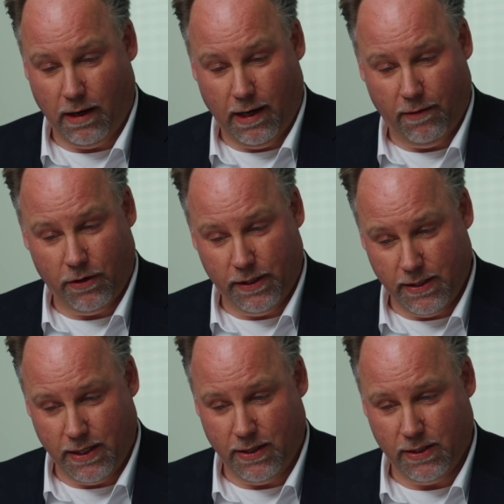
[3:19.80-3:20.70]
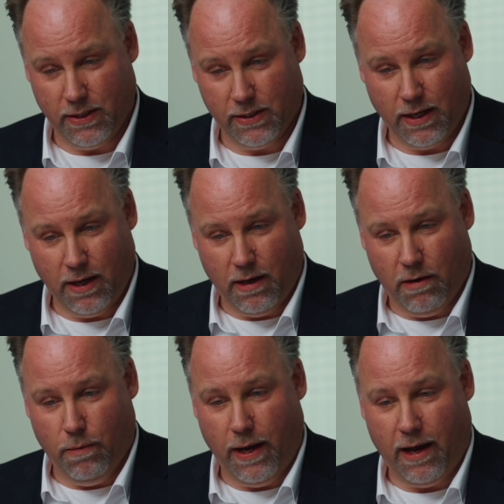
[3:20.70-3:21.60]
liver diseases.
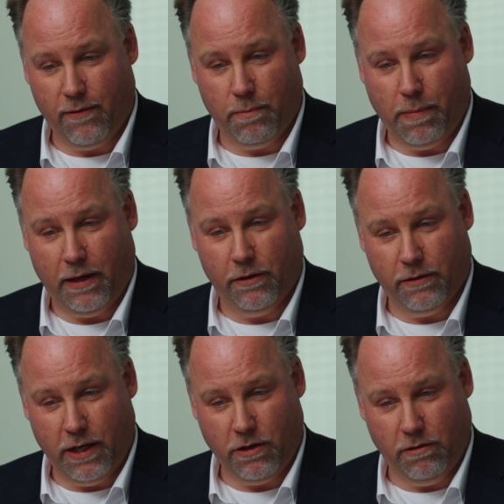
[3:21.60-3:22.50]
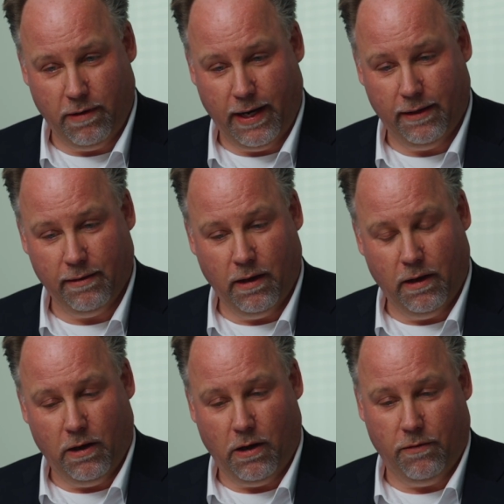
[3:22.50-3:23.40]
We have a penetration rate
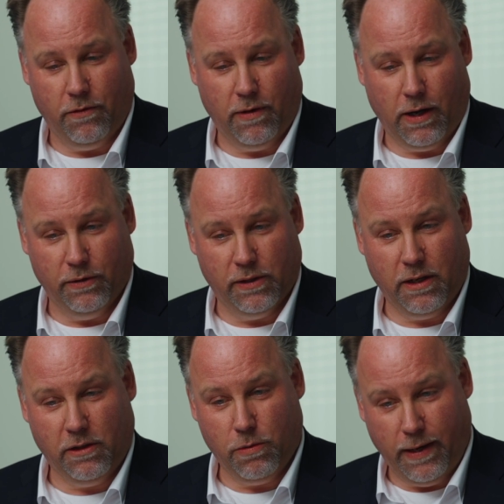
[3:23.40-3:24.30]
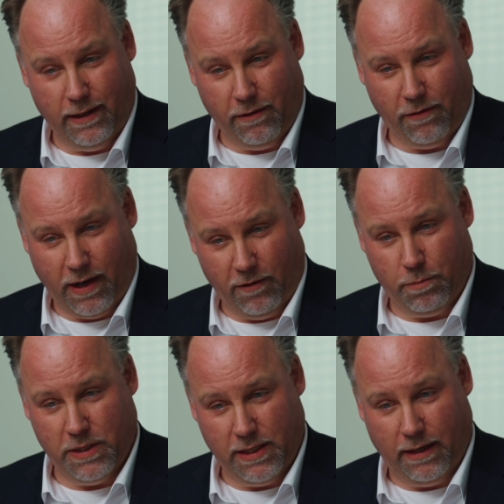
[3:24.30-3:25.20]
of around
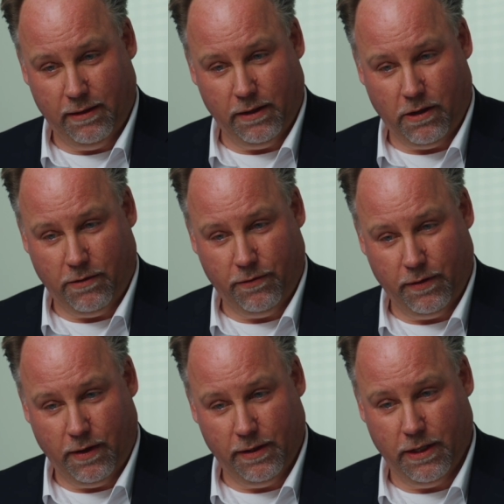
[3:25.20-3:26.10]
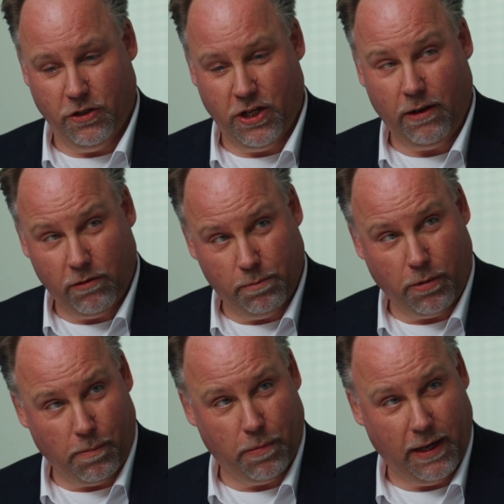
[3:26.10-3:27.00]
25% of the general
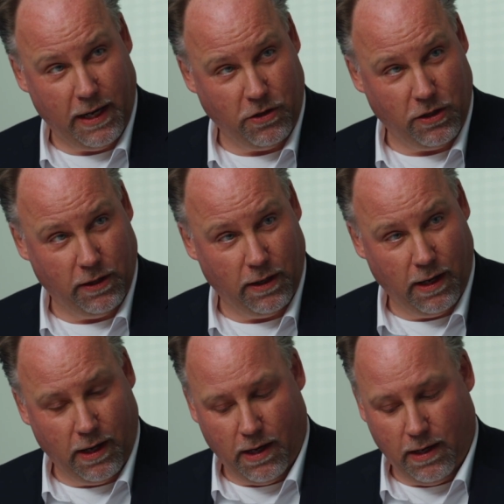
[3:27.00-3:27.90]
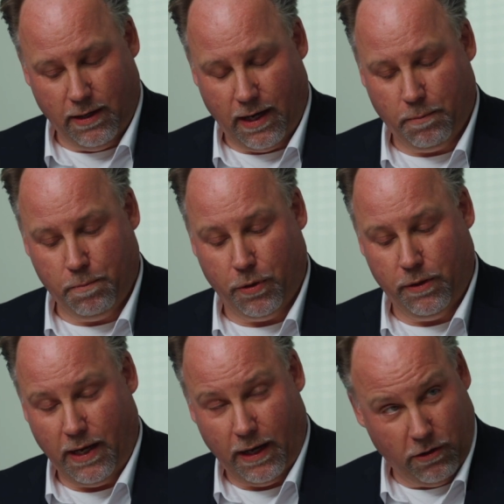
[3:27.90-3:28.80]
population that
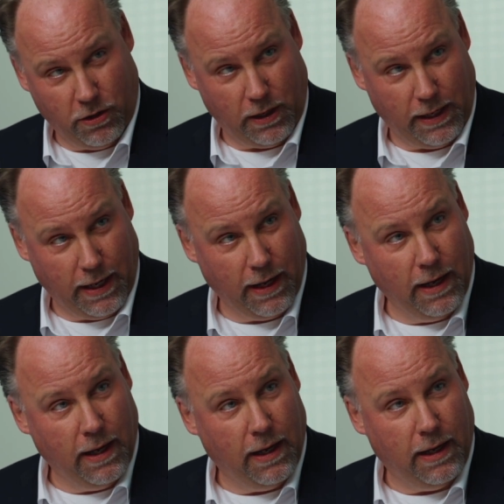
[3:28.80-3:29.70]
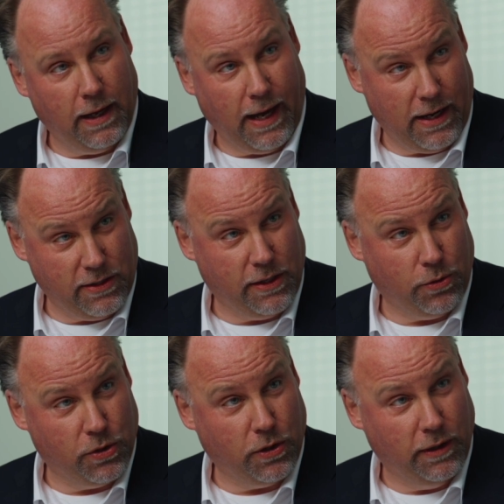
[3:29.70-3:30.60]
potentially has
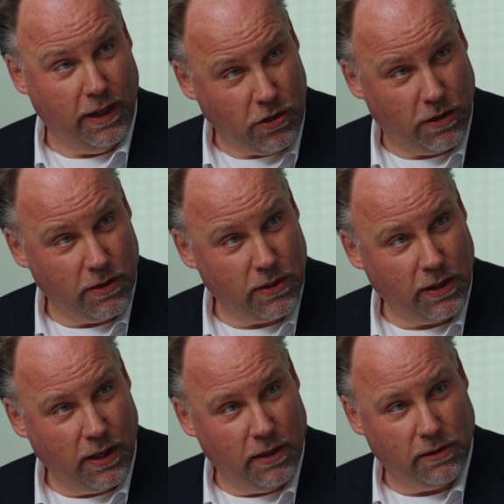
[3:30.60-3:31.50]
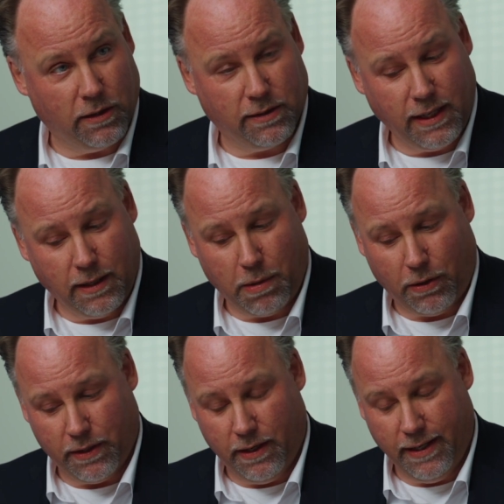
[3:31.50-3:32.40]
those conditions. So think
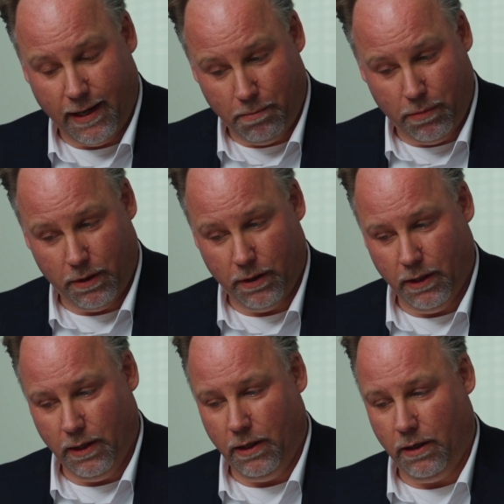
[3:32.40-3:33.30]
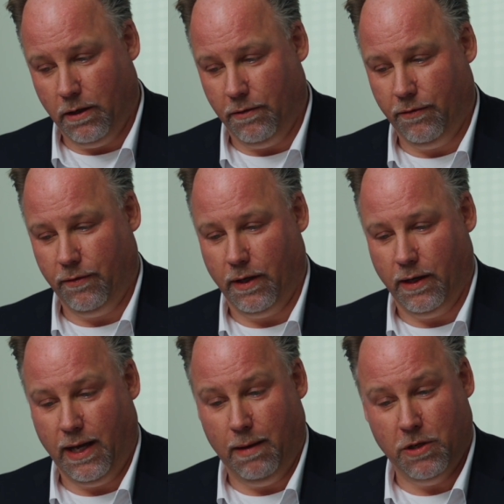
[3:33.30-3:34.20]
about the number of
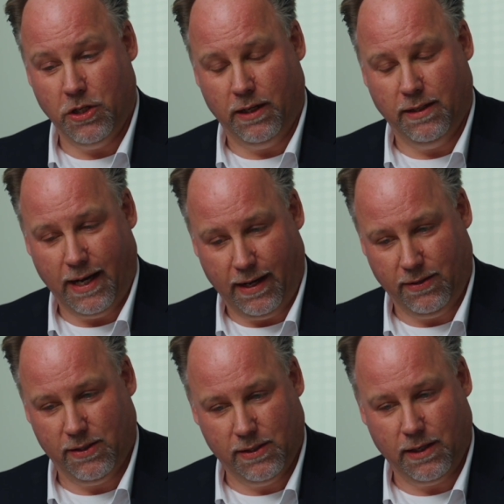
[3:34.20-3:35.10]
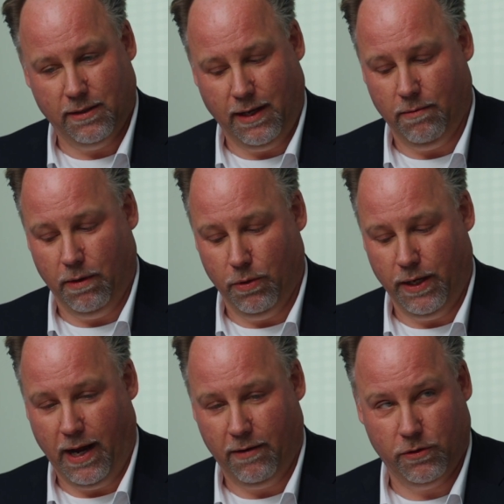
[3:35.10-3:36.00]
imaging tests that we would
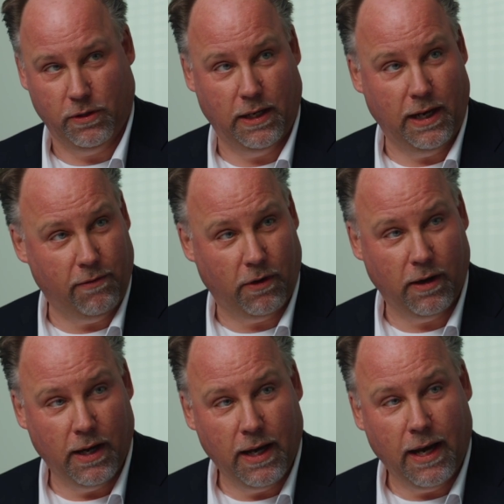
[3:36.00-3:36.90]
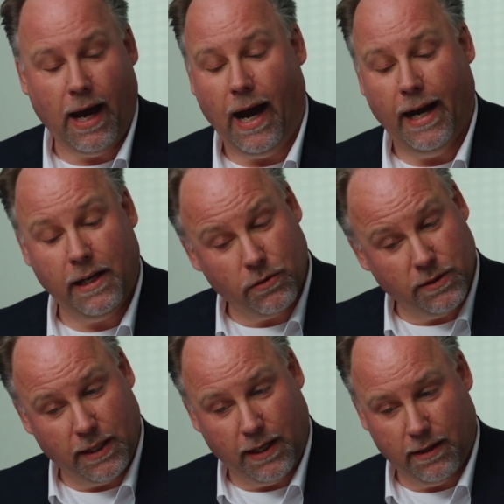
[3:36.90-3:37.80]
have to deliver. I don't
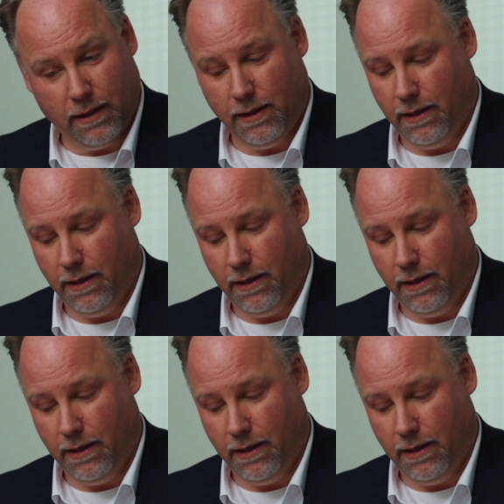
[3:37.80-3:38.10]
think